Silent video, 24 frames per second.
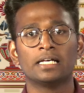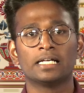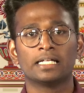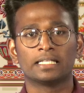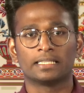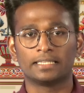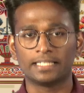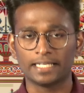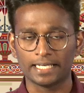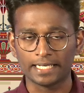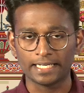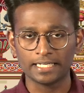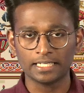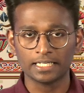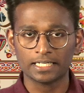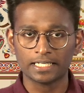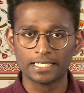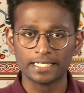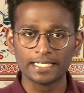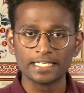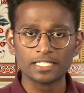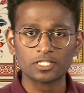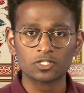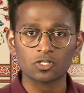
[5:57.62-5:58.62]
The
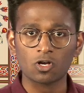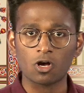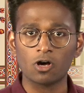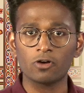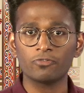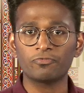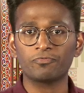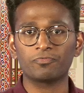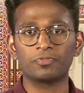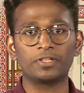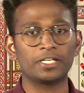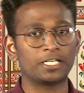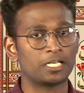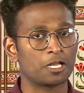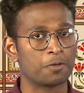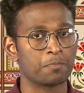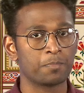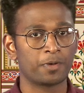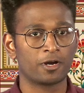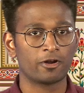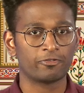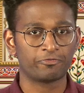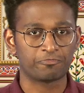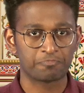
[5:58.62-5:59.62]
increase of the
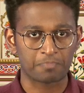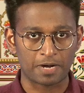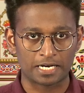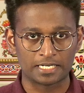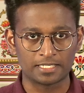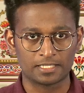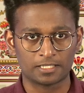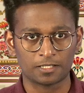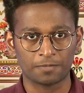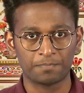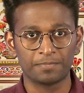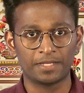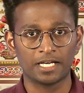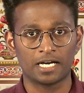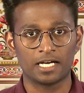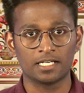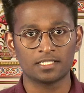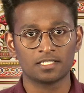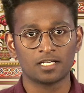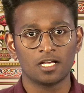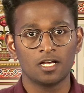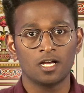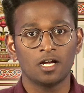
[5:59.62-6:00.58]
number of Mansabdars